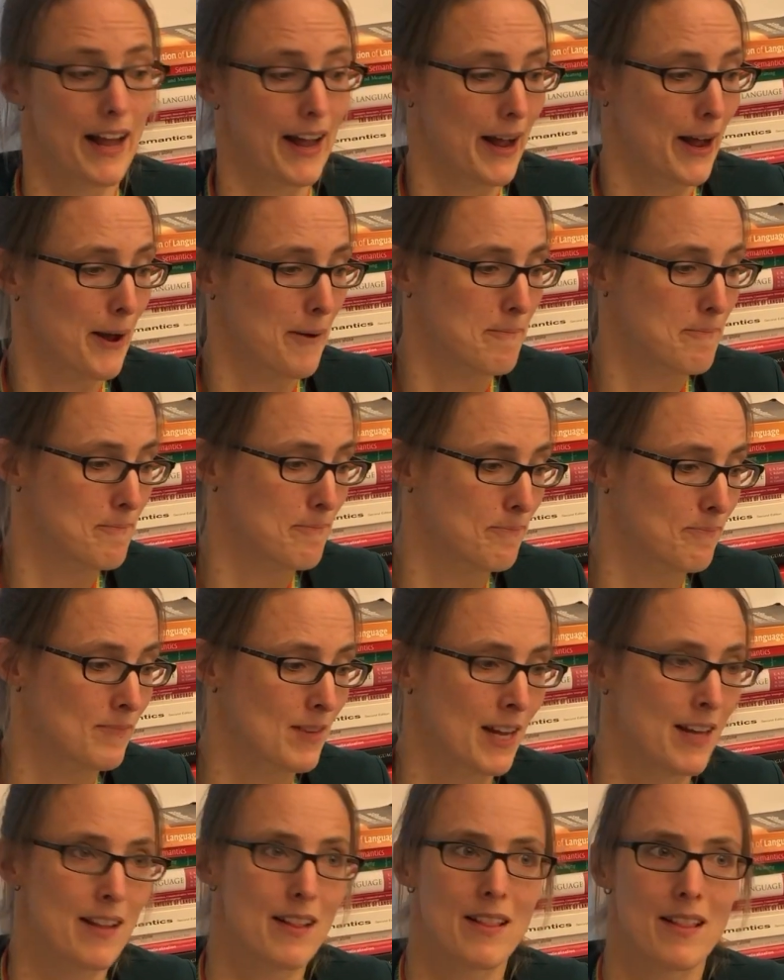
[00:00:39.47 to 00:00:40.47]

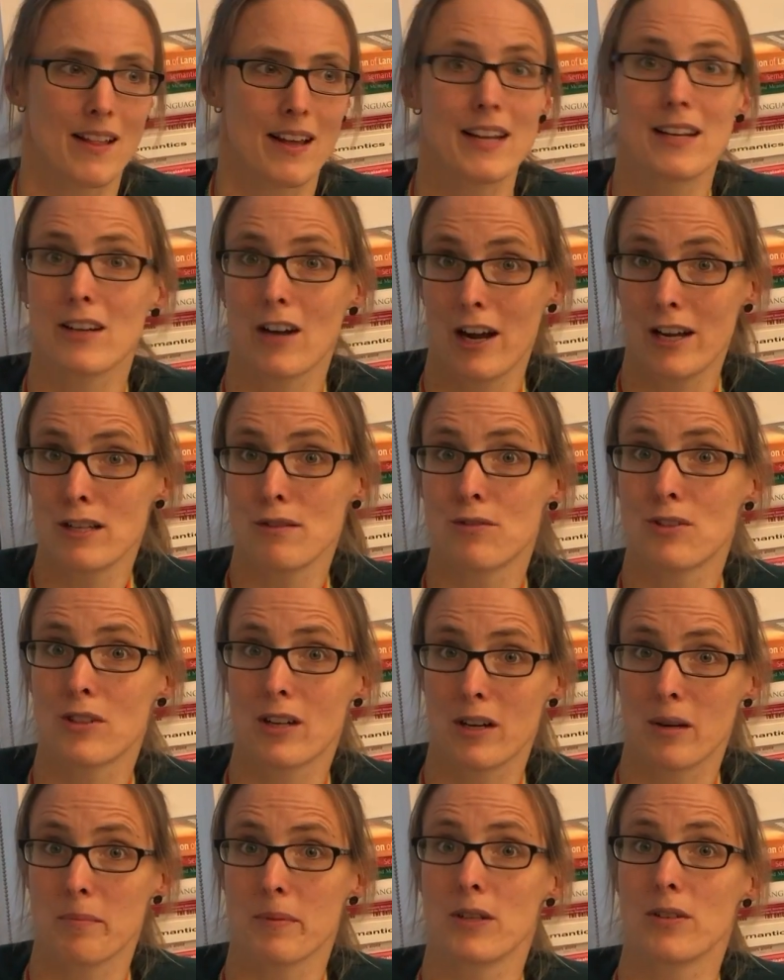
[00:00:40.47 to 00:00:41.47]
they kind of
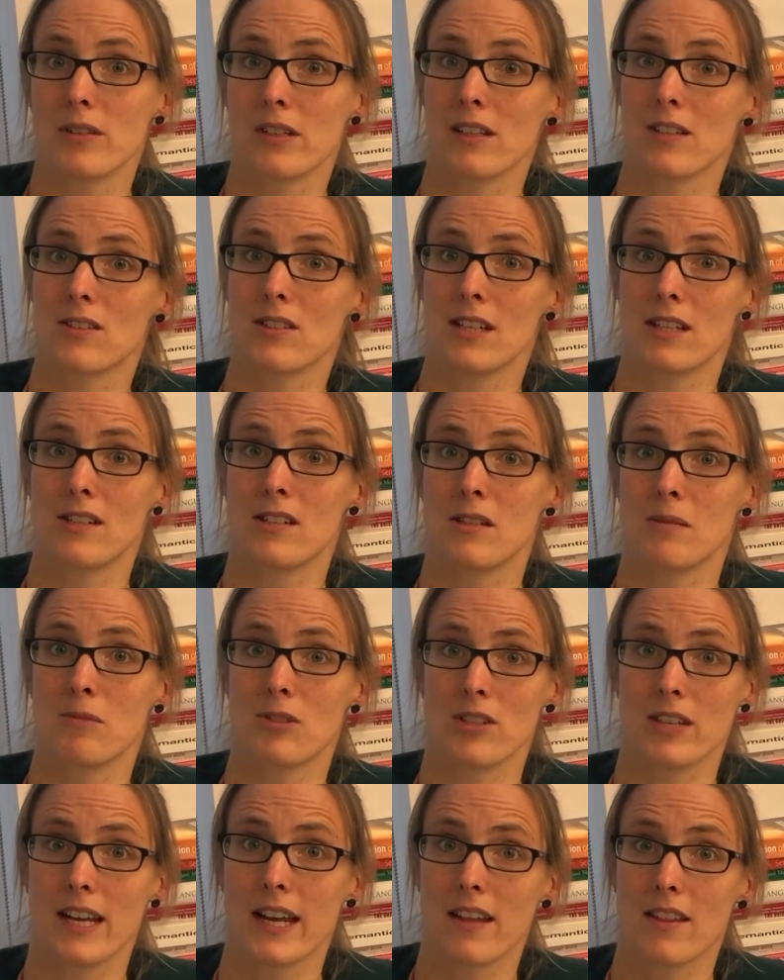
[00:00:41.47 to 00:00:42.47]
start building a
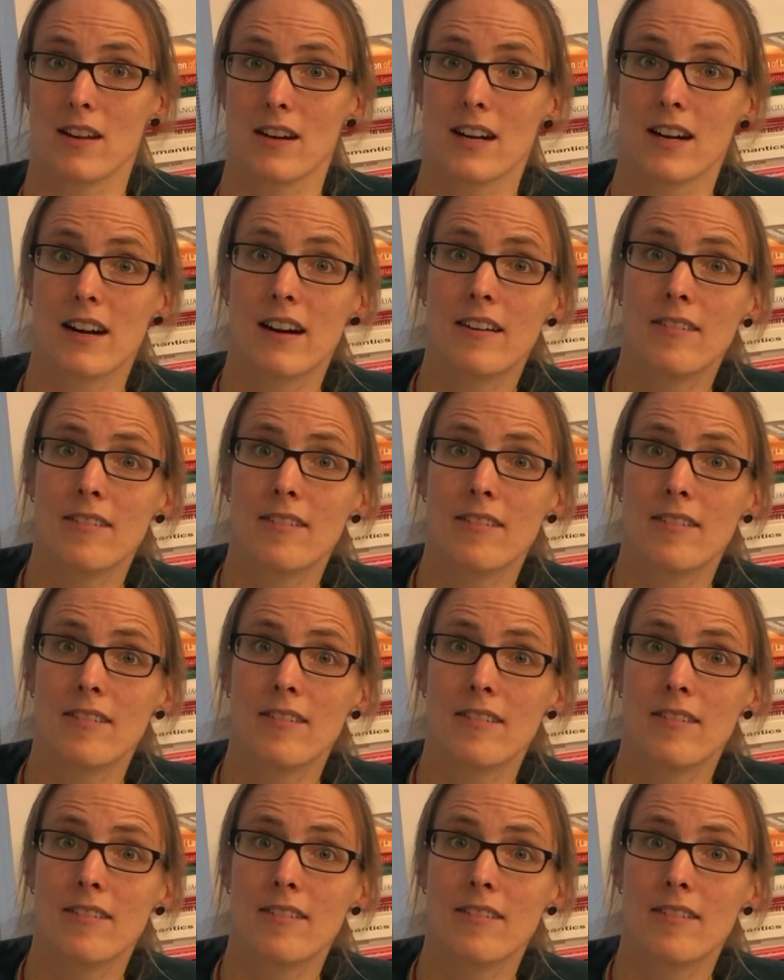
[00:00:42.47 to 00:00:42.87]
system together.